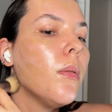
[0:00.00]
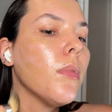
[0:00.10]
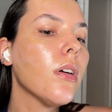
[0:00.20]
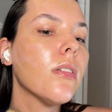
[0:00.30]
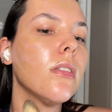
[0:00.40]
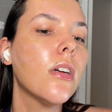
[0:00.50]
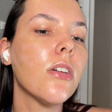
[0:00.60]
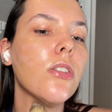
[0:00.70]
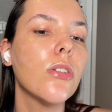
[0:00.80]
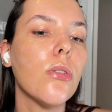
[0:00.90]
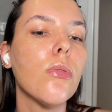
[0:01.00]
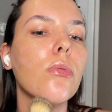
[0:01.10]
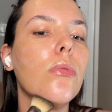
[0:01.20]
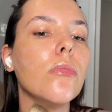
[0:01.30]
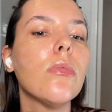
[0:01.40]
because they're
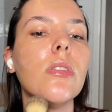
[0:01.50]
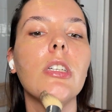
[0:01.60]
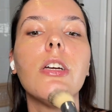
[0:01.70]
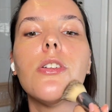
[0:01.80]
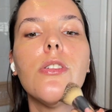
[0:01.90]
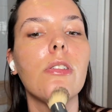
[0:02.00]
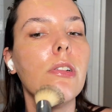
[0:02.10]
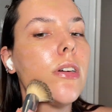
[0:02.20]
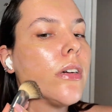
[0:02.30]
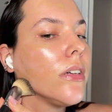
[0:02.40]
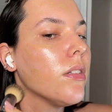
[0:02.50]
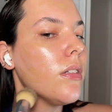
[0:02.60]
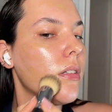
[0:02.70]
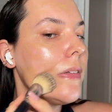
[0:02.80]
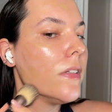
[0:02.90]
so textured.
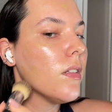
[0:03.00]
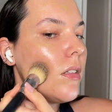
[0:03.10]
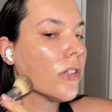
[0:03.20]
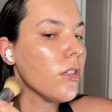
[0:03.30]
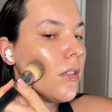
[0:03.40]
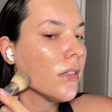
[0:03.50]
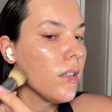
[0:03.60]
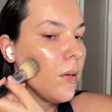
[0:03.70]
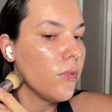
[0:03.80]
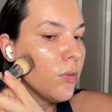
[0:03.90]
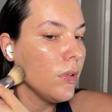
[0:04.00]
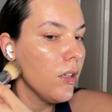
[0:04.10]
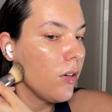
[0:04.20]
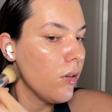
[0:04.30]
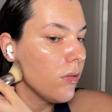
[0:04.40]
It's literally the same to me, I
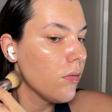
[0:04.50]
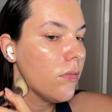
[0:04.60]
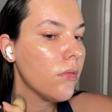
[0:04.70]
don't know.